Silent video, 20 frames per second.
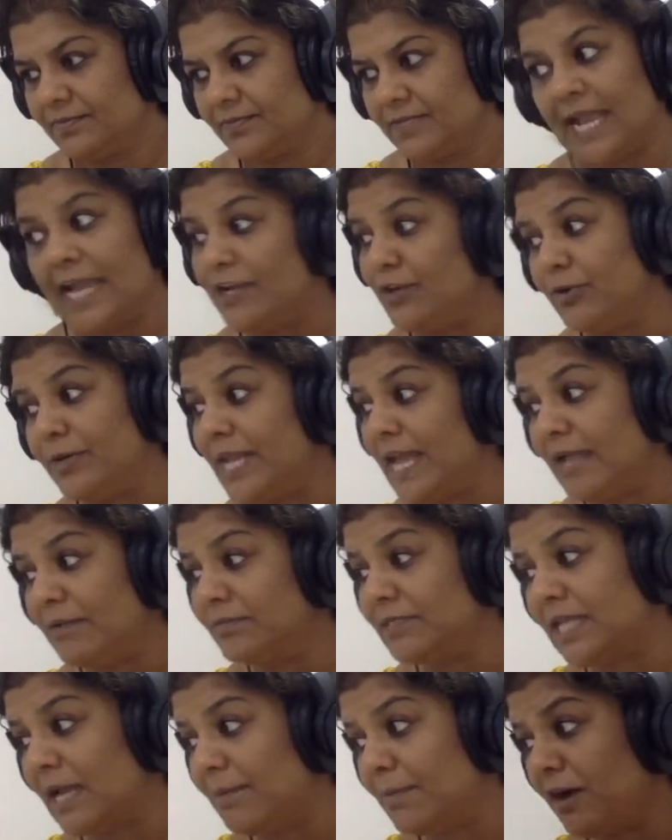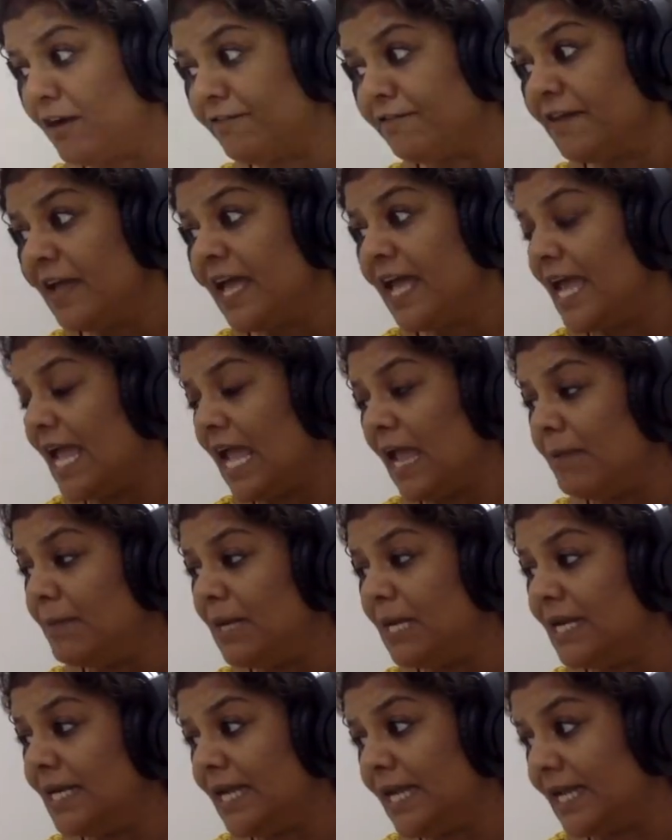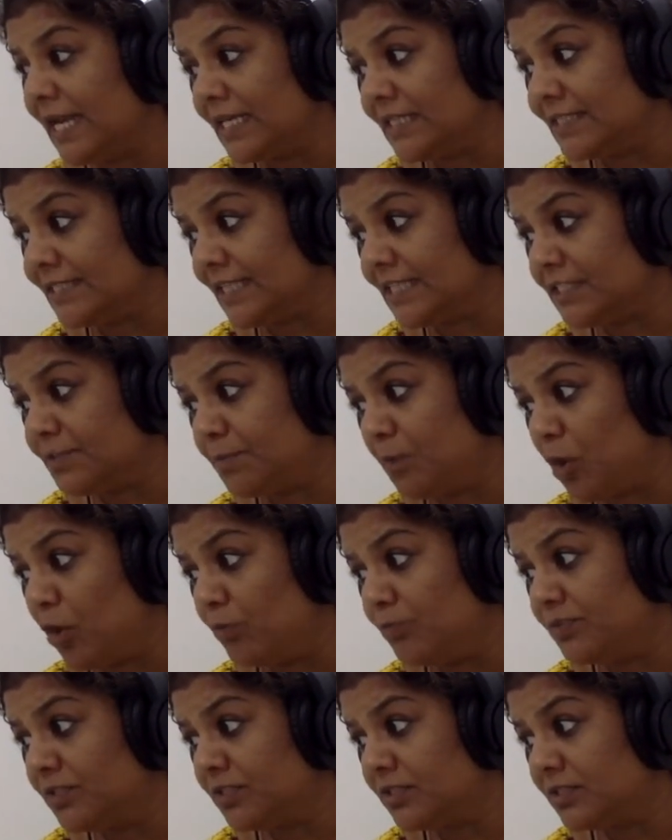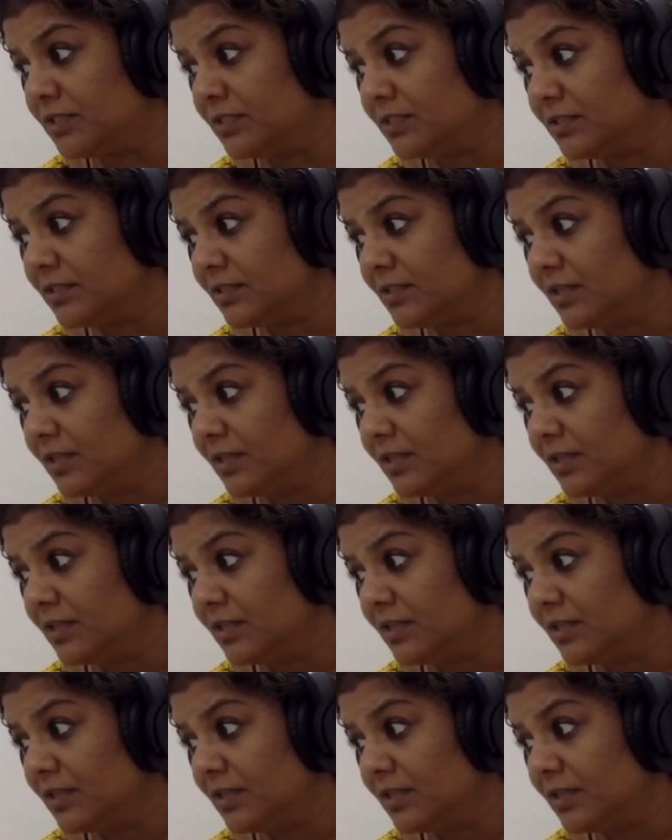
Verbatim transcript: Can you name some of Emily Dickinson's poems?